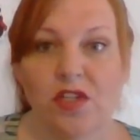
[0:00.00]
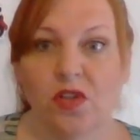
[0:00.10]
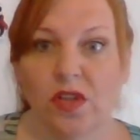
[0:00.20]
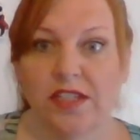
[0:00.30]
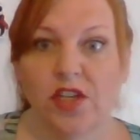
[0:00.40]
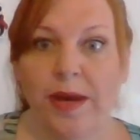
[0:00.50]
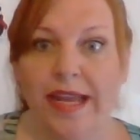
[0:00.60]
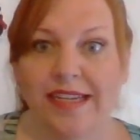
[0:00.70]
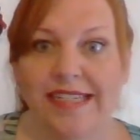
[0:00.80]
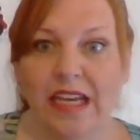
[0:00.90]
So let's go
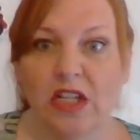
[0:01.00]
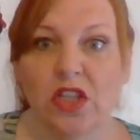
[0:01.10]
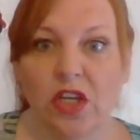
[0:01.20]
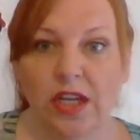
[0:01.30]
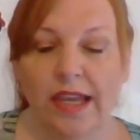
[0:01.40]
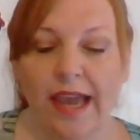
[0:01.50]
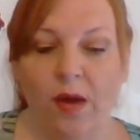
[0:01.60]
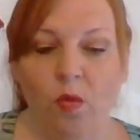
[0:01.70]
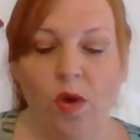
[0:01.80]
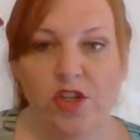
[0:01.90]
ahead and take a look
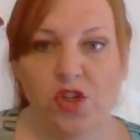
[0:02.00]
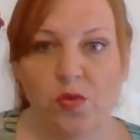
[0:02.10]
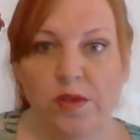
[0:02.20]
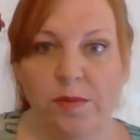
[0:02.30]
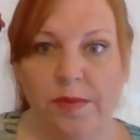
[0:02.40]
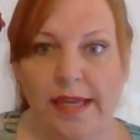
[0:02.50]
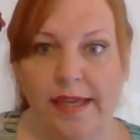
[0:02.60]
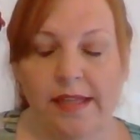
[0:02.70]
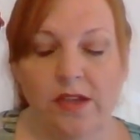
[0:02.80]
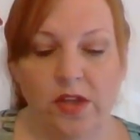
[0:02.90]
at what you will
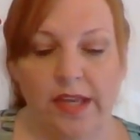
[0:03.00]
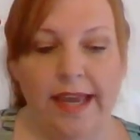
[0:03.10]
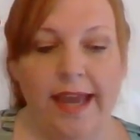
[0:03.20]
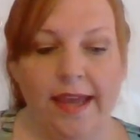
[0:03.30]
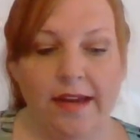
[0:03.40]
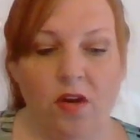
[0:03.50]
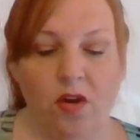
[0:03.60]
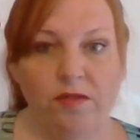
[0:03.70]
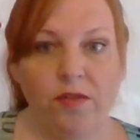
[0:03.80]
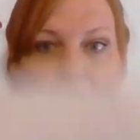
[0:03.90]
be looking at
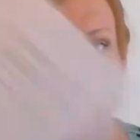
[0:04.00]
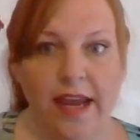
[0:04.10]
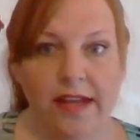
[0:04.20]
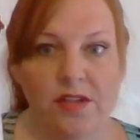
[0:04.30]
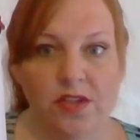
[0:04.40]
on Friday.